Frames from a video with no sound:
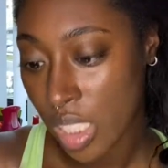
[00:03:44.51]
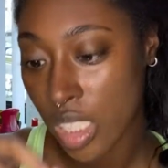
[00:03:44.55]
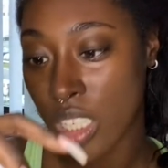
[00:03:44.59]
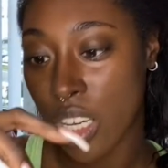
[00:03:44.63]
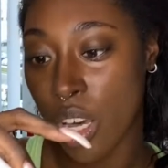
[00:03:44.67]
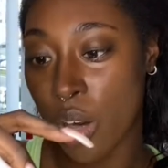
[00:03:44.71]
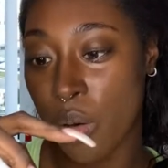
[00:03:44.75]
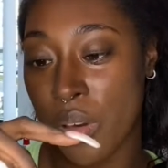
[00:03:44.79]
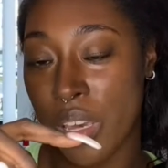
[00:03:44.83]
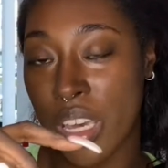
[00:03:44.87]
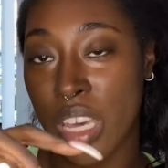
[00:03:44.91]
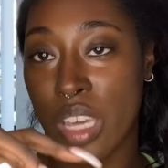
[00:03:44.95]

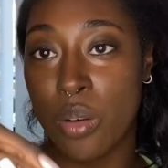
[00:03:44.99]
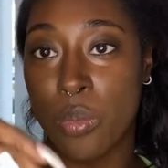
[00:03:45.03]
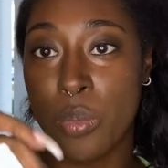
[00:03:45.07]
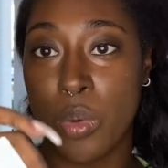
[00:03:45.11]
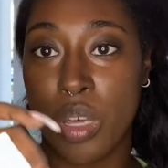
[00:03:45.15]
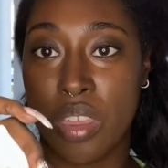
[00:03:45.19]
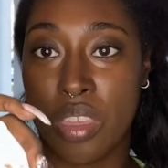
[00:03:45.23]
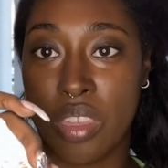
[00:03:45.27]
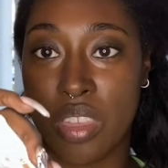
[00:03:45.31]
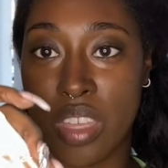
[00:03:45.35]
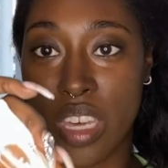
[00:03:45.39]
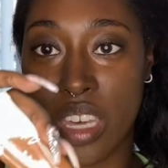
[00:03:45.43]
going in
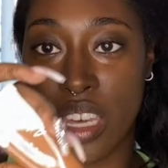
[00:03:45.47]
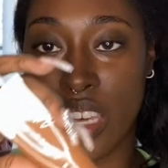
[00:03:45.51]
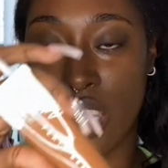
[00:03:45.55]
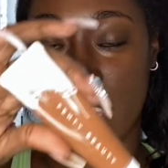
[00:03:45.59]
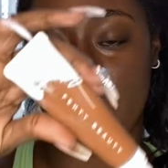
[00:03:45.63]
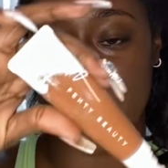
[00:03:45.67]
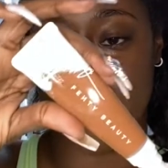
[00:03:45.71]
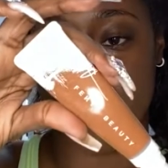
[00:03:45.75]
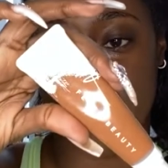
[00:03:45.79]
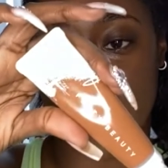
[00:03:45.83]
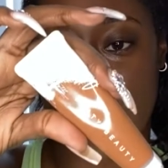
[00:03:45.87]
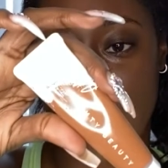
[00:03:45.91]
with the
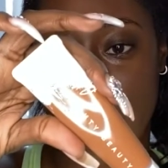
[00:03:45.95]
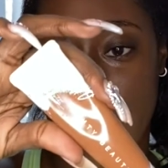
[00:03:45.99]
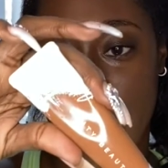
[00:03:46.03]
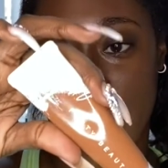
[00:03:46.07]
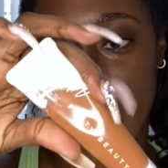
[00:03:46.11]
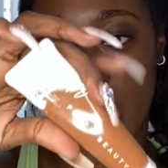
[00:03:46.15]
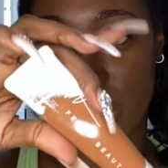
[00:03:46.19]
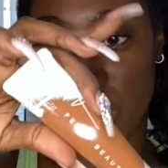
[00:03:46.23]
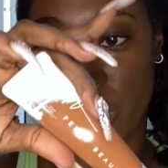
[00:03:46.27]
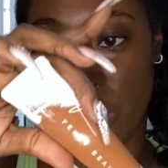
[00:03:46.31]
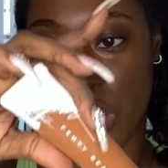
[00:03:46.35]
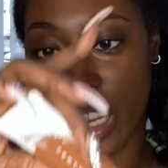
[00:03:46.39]
Fenty
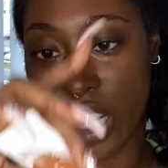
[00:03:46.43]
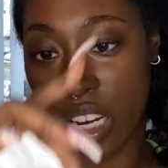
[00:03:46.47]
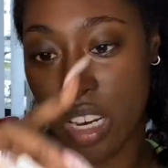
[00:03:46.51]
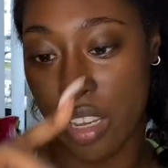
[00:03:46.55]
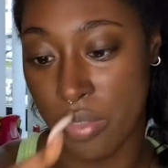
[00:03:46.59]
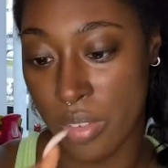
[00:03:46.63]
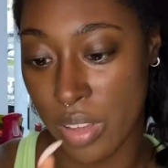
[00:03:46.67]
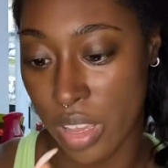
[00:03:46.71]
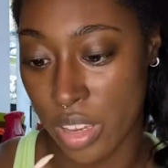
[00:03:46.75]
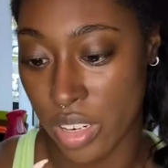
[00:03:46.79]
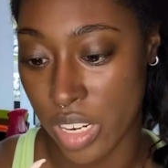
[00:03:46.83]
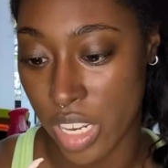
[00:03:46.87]
Hydrating
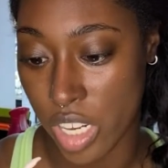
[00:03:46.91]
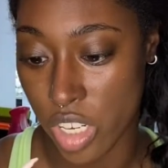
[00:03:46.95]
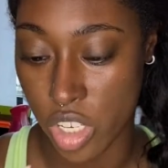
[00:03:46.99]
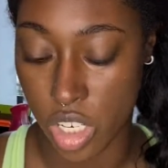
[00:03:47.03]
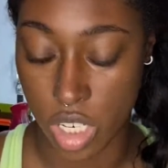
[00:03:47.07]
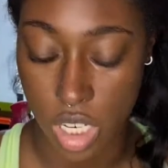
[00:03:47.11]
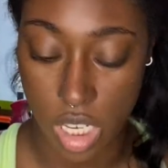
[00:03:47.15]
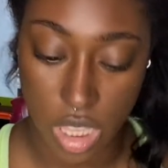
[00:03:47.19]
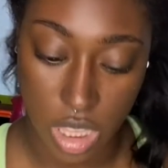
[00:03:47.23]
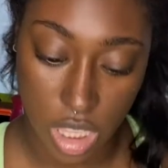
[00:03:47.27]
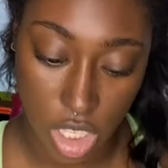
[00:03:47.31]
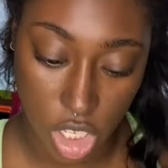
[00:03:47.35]
Foundation
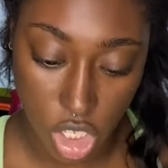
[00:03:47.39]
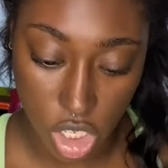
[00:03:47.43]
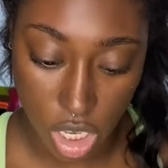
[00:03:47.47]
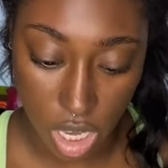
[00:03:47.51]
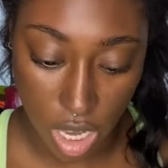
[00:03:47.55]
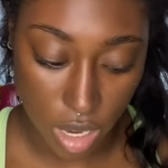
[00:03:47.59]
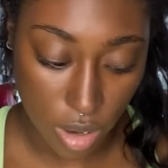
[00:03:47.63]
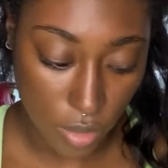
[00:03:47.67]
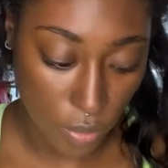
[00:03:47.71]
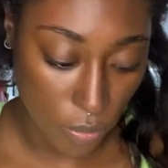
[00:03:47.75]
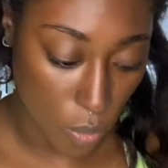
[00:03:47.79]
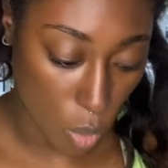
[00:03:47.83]
in the
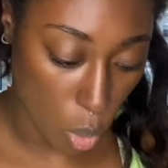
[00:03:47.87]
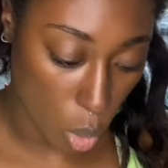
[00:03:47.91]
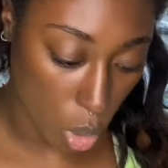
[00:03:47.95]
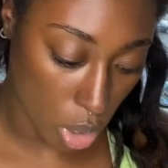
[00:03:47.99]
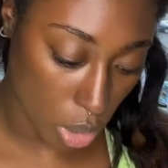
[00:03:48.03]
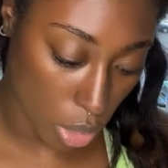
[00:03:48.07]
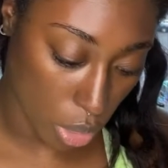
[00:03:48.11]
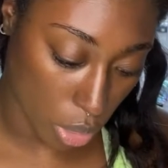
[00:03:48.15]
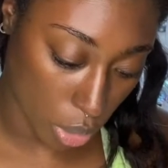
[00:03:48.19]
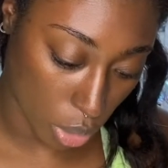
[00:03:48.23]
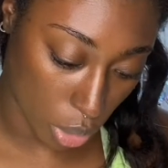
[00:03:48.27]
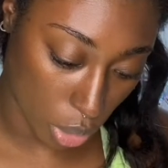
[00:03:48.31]
shade
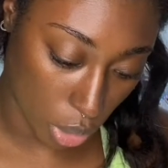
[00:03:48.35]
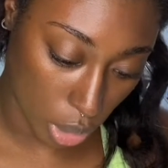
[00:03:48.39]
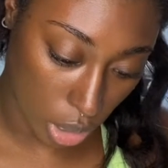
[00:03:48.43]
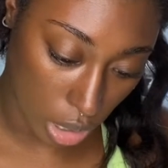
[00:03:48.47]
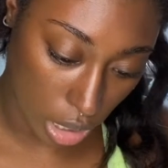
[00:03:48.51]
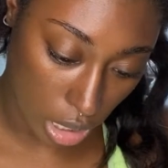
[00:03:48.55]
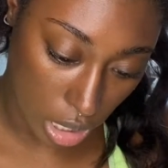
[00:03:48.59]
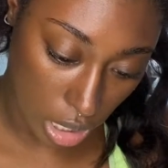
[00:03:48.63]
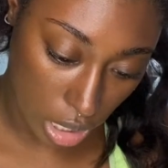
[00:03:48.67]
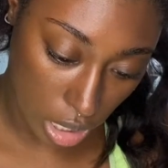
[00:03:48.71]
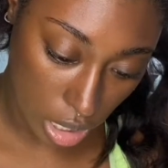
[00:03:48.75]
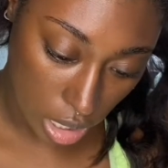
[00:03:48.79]

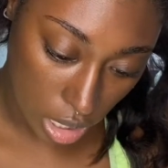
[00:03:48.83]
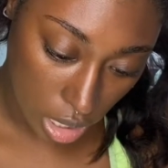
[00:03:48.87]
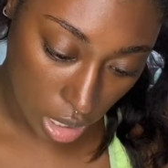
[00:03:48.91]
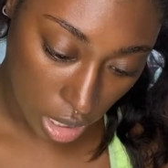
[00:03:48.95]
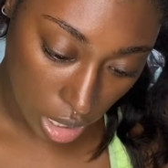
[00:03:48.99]
430.